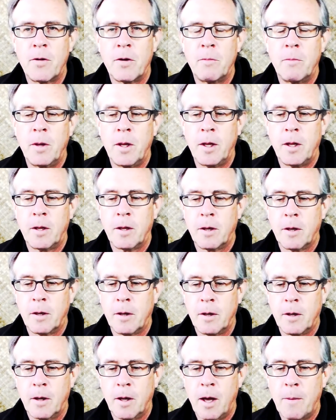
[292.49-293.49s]
than me.
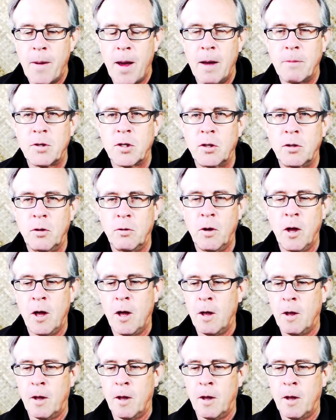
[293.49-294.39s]
I'm absolute,